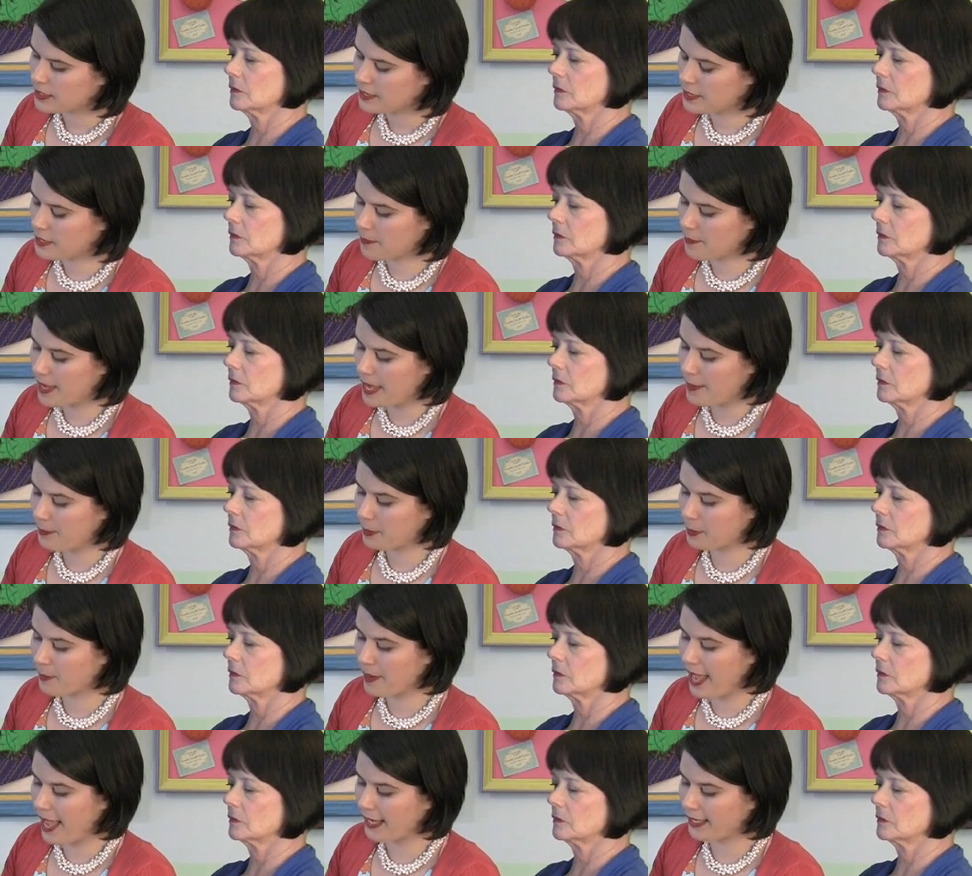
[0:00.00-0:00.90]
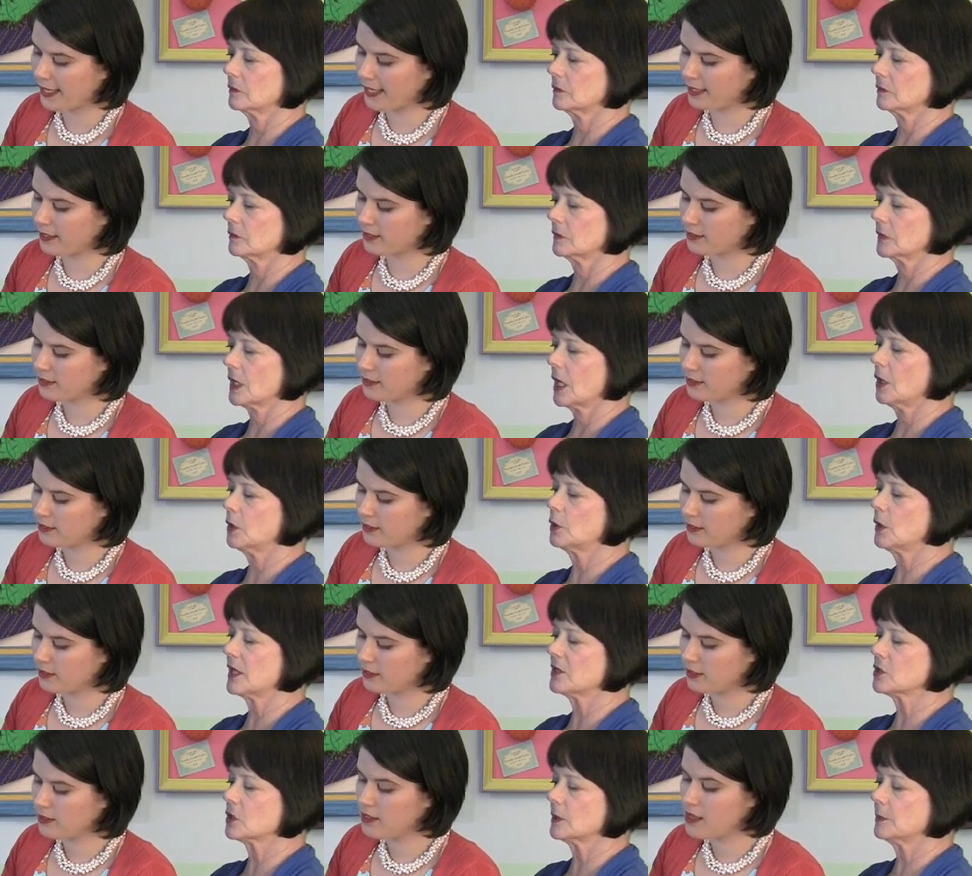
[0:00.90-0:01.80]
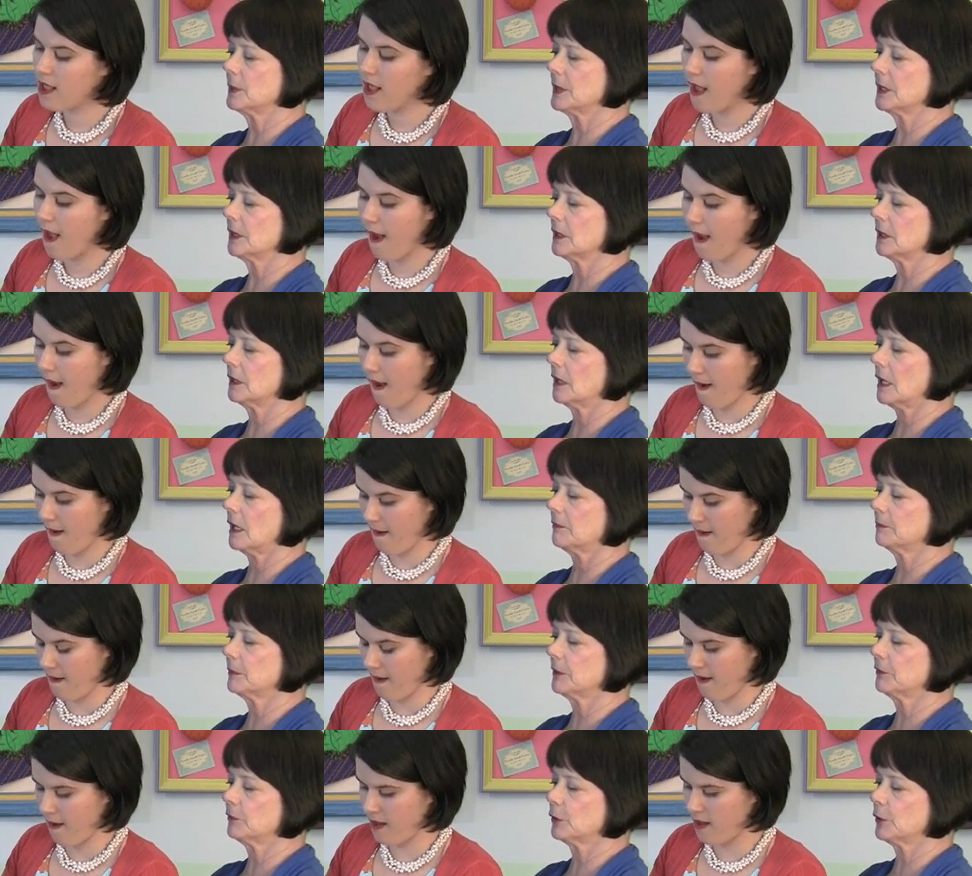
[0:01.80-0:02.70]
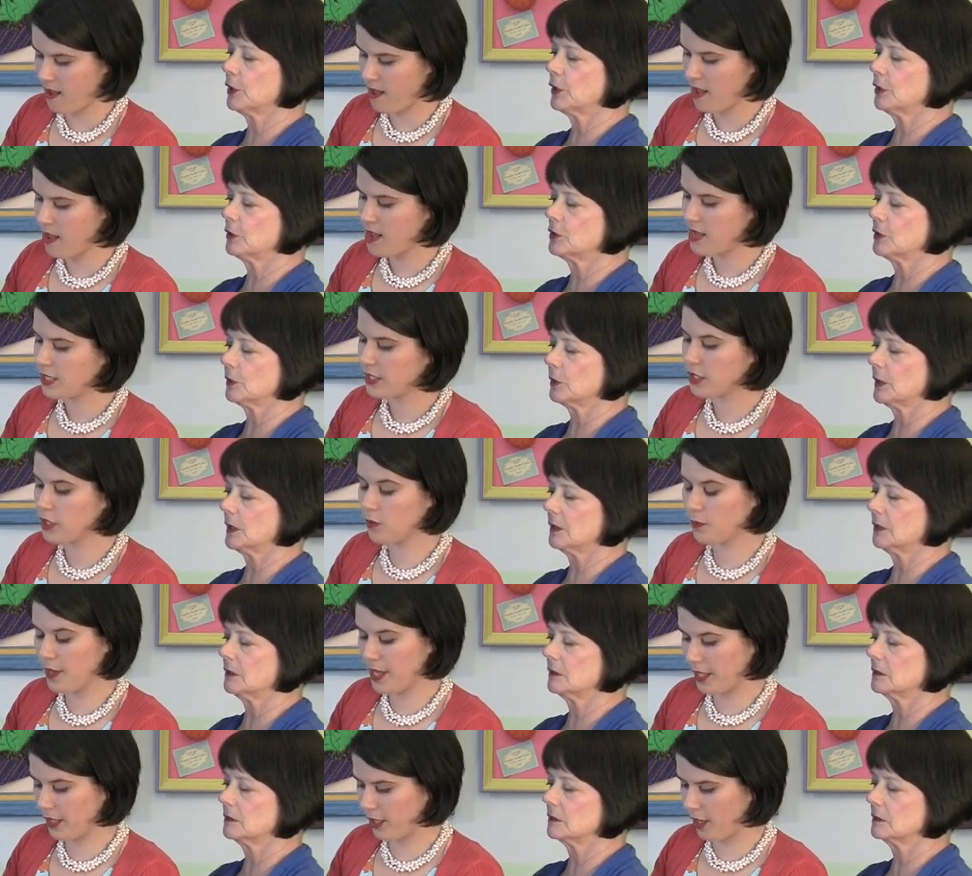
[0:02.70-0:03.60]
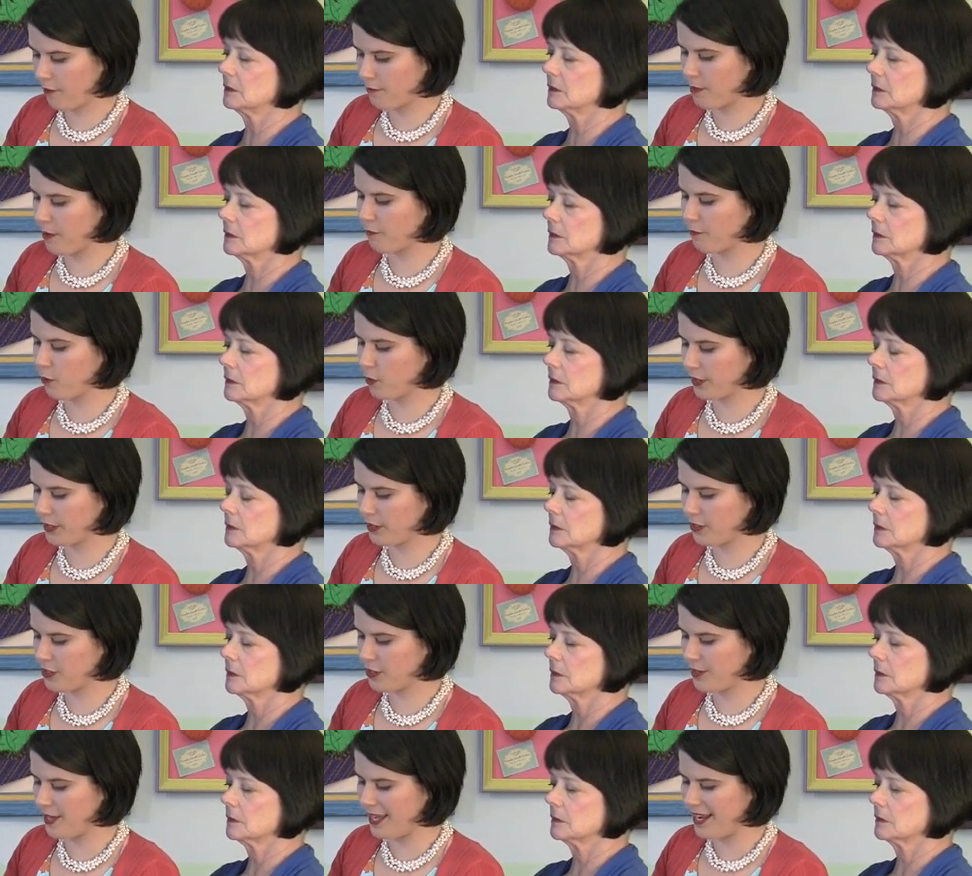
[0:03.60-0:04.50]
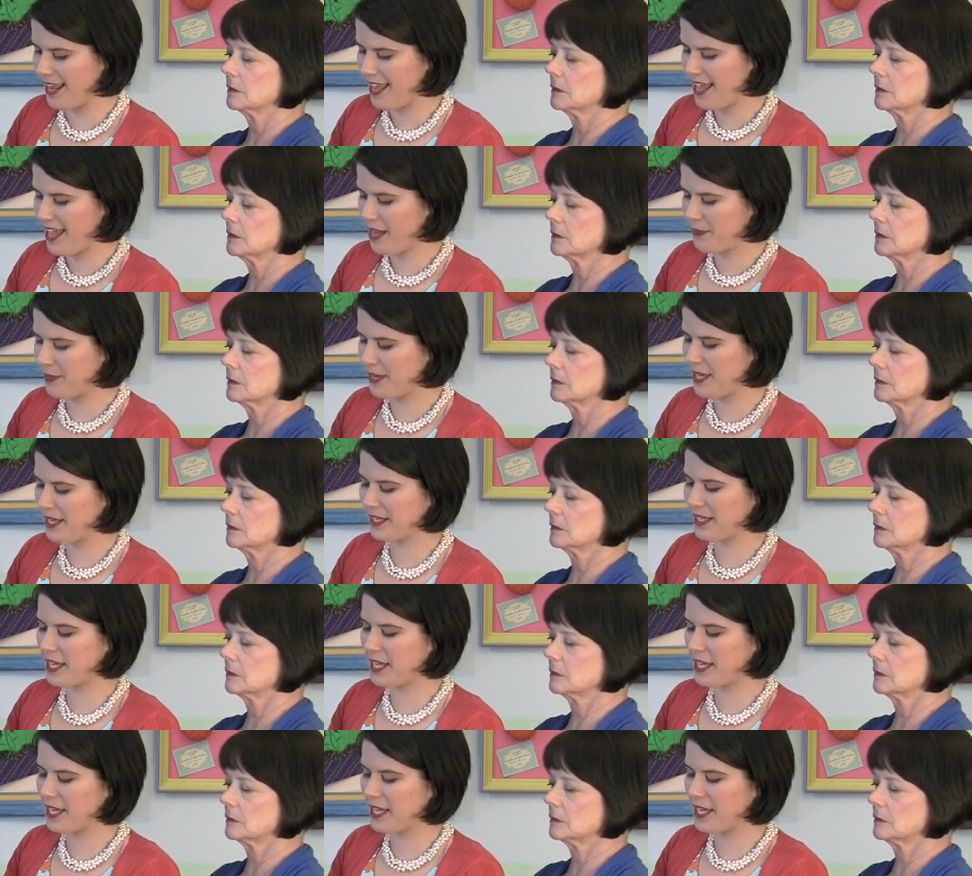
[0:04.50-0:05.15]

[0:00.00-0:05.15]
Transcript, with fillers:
Speaker 1: the paper backing. Oh, you actually peel it
Speaker 2: off uh -huh. before you do it. You
Speaker 1: peel it off before you do it. We had a